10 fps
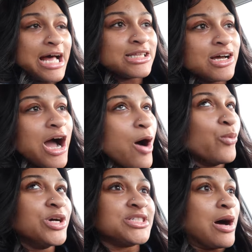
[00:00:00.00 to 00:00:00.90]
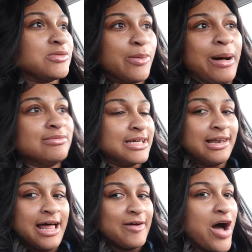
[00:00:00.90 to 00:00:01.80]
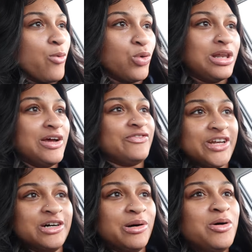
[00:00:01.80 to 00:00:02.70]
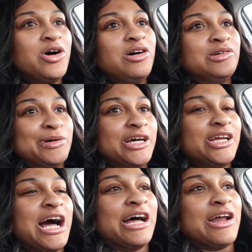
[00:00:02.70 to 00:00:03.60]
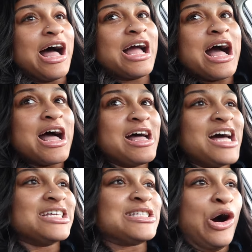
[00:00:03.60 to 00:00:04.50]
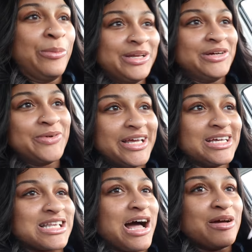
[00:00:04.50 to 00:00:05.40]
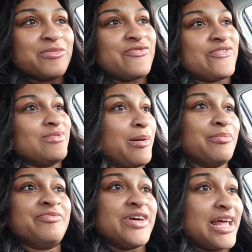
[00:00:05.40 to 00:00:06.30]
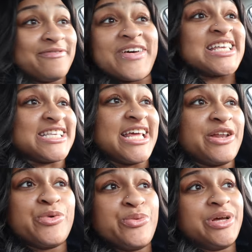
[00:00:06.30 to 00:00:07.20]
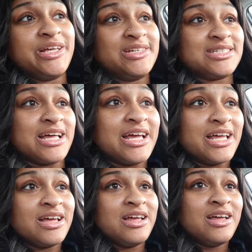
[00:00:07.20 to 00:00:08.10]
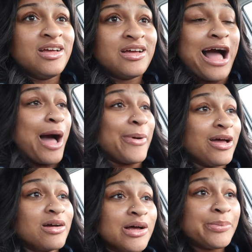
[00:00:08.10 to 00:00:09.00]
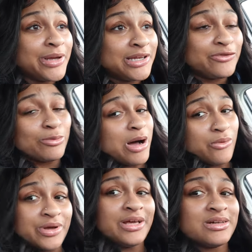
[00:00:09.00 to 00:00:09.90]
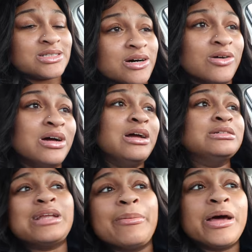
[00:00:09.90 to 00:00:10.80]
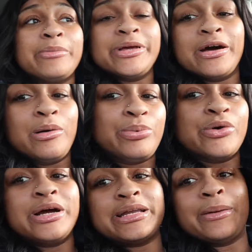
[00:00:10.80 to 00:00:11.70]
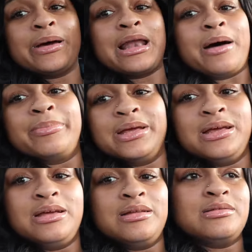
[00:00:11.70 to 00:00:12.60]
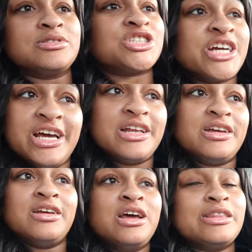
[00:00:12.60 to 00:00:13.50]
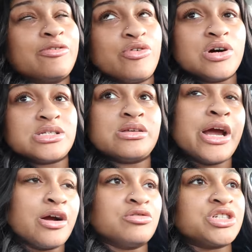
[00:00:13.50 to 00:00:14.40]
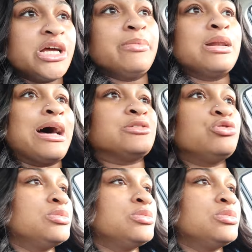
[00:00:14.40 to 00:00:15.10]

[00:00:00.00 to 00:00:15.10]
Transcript: had to, I wish I was about that life. I will lift it up. But y'all know I got so many wigs. I'm fascinated with wigs. Like, I pay a good penny for my wigs. So, they better be on point. They better not be shedding. Of course, hair gonna shed, but not too